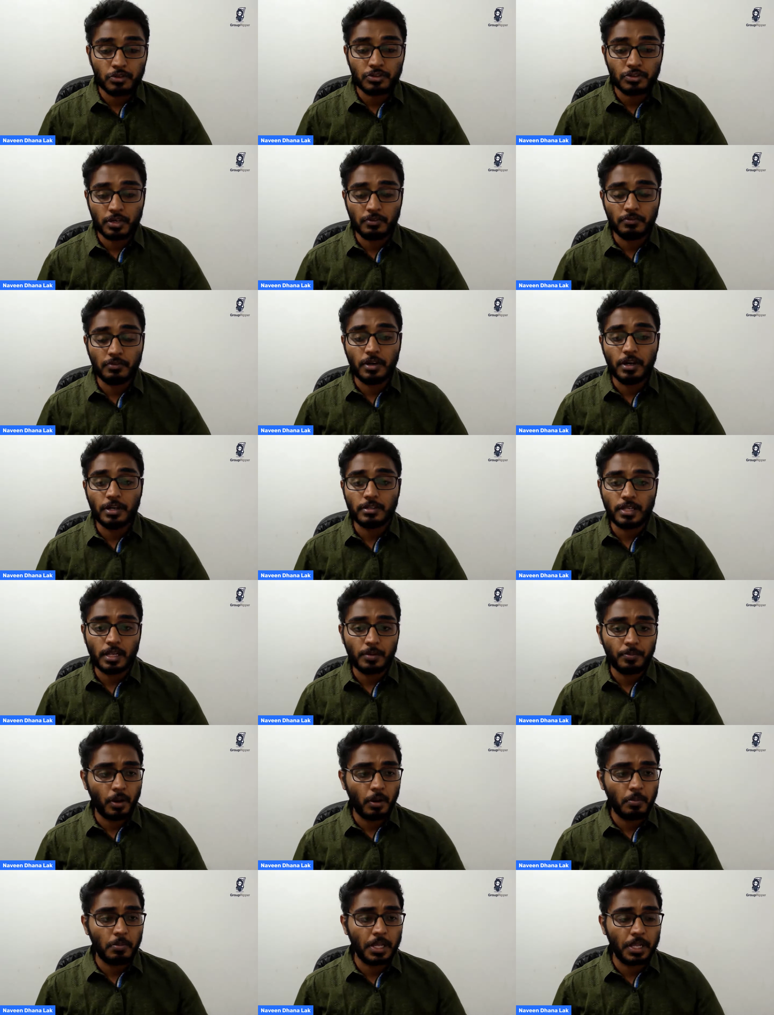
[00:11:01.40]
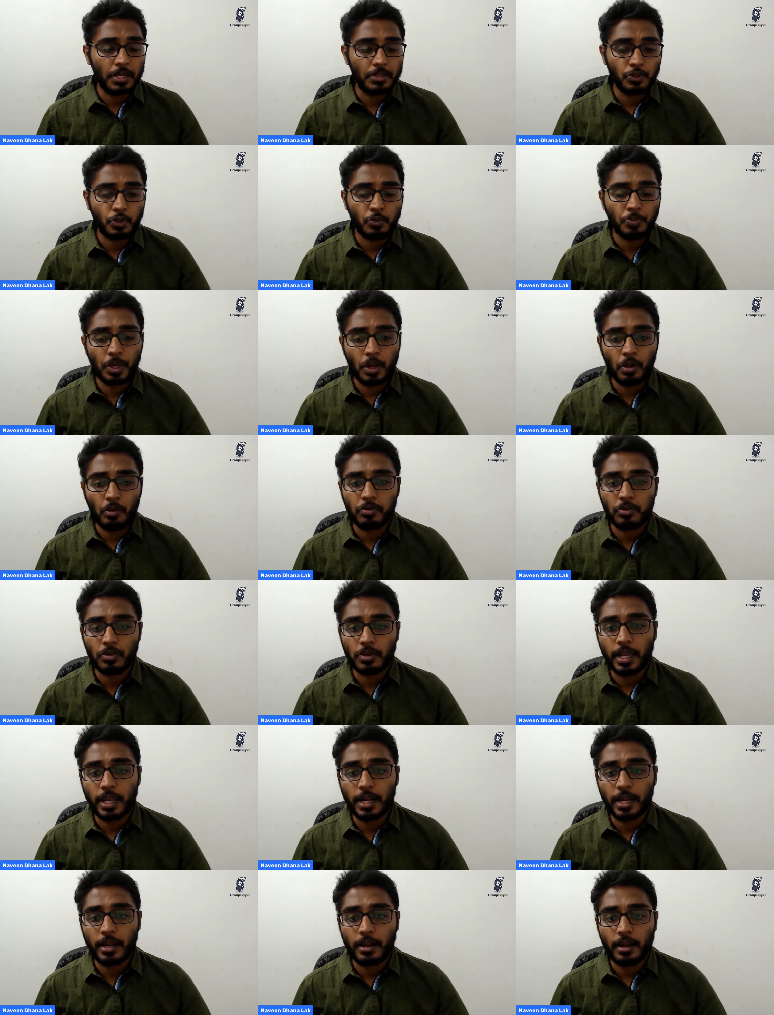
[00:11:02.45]
in works, and probably it should be also
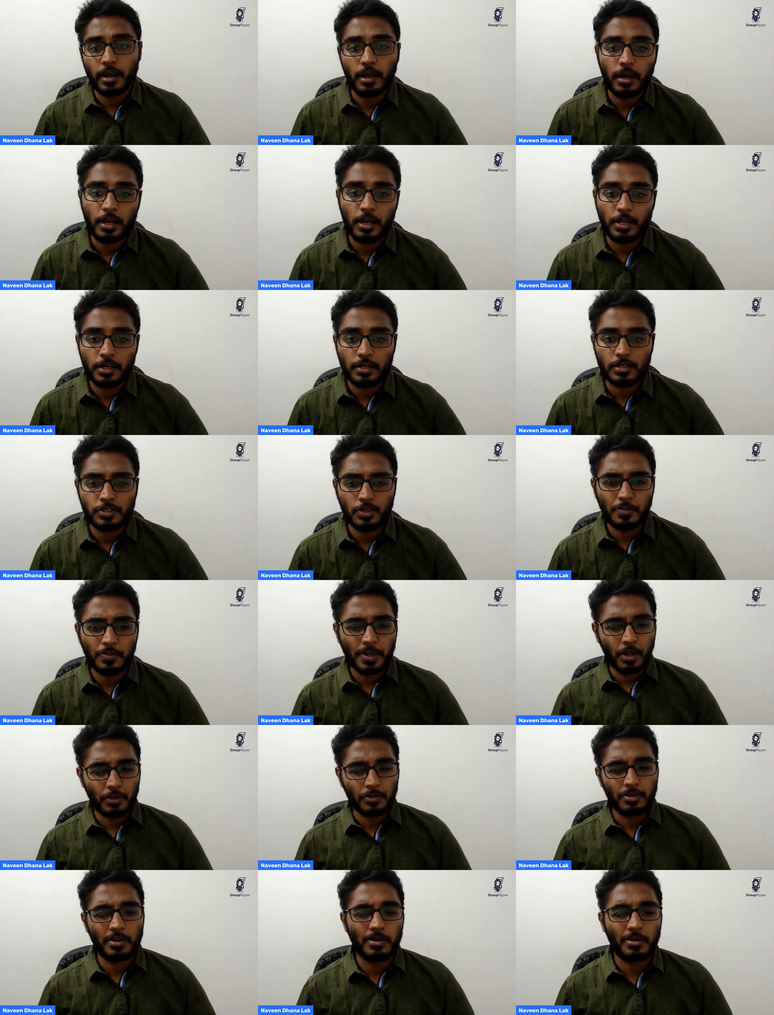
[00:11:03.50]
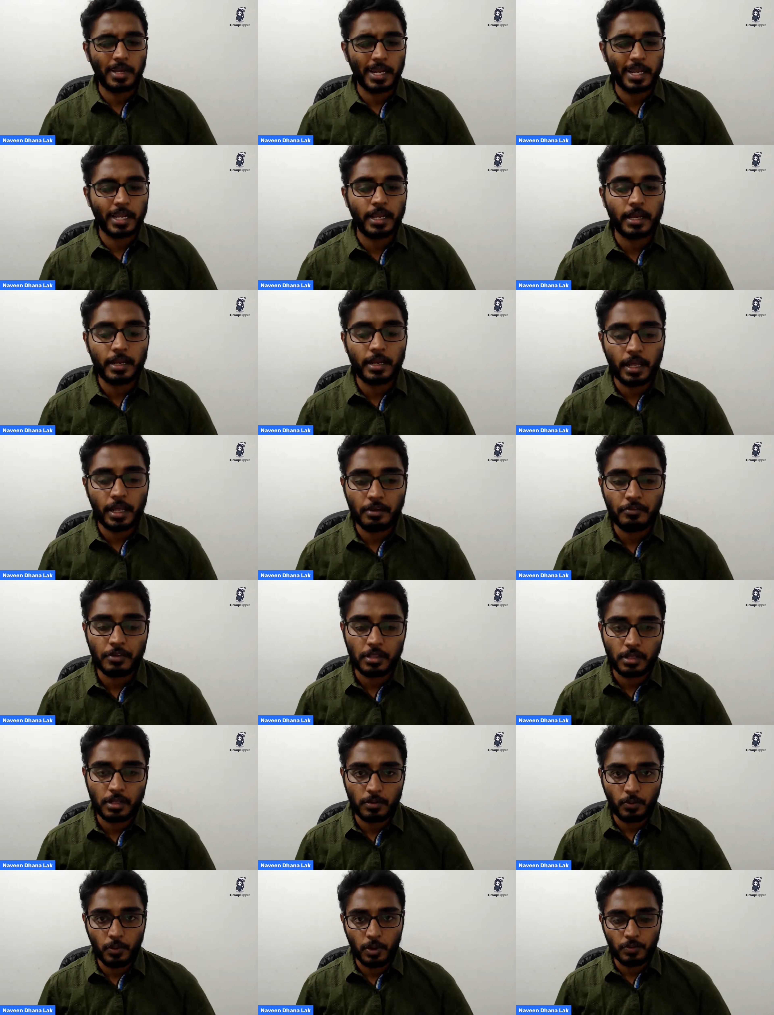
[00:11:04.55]
getting it done
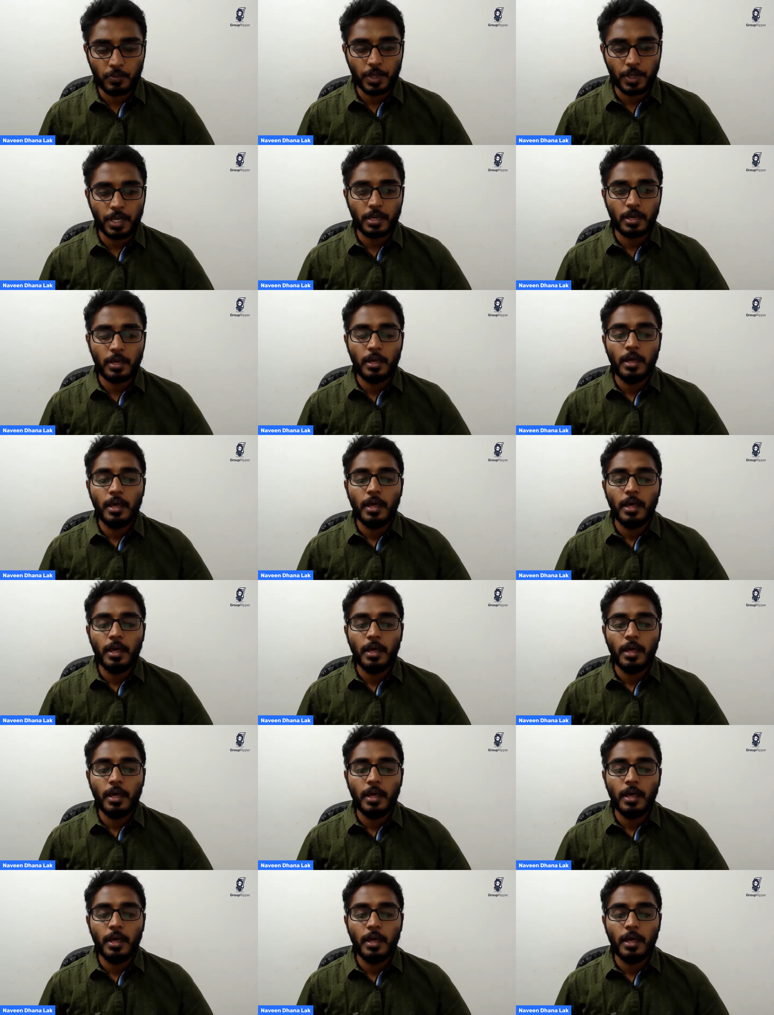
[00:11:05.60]
within 1 week.